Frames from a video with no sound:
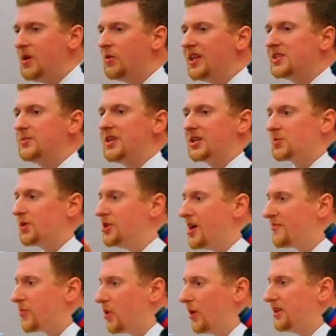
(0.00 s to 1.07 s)
Well, that's because when you
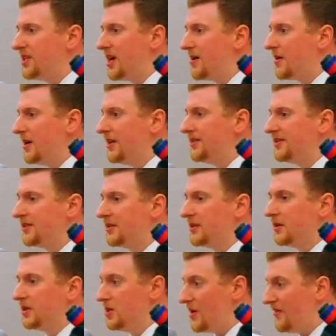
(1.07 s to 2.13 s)
have proletarians,
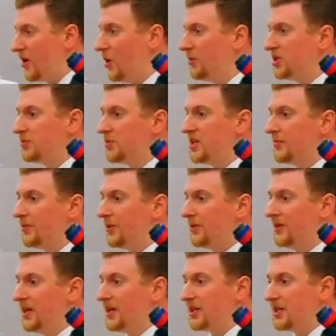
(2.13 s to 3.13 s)
you have homeless people.